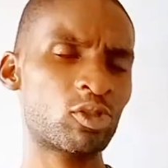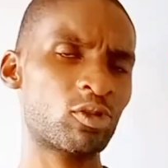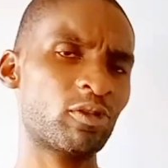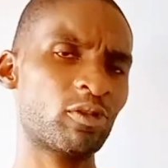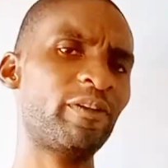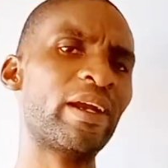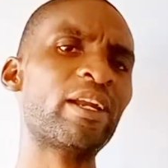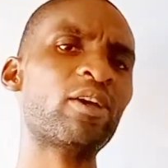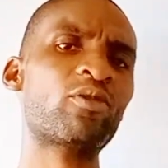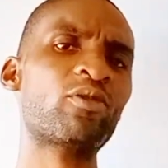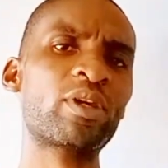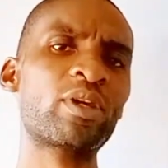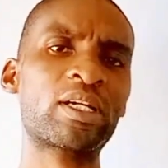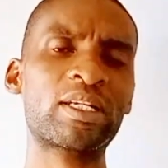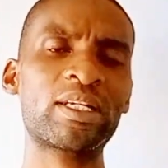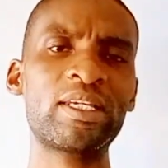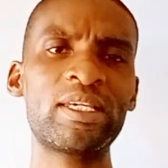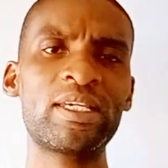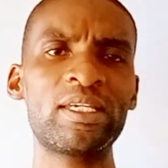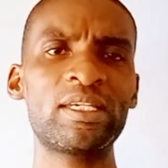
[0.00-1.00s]
So very
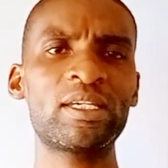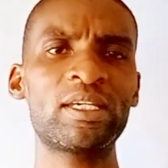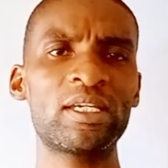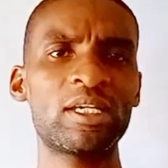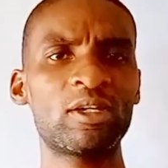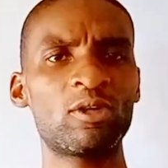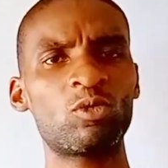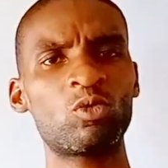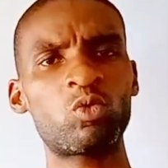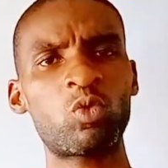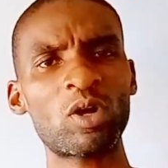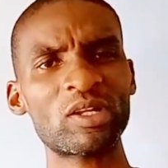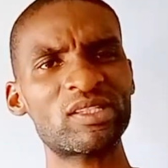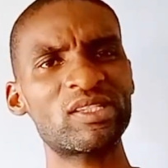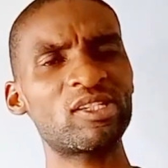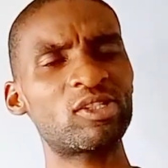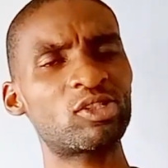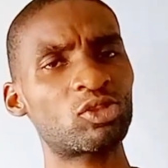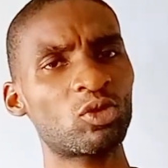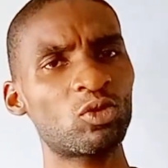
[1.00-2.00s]
quickly,
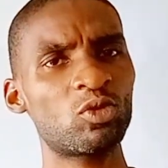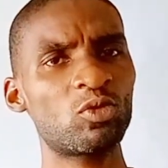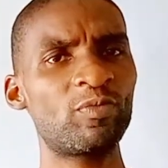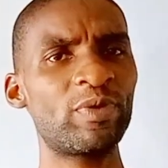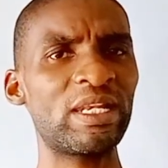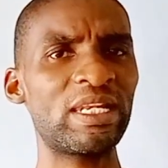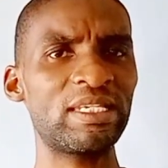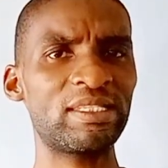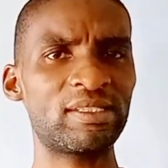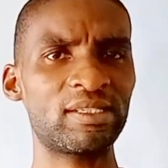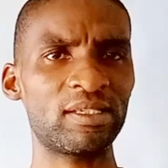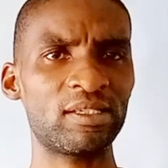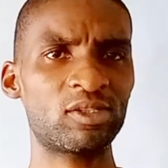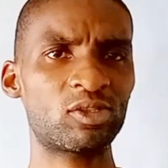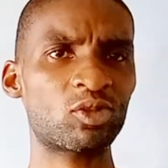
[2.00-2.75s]
what is solubility?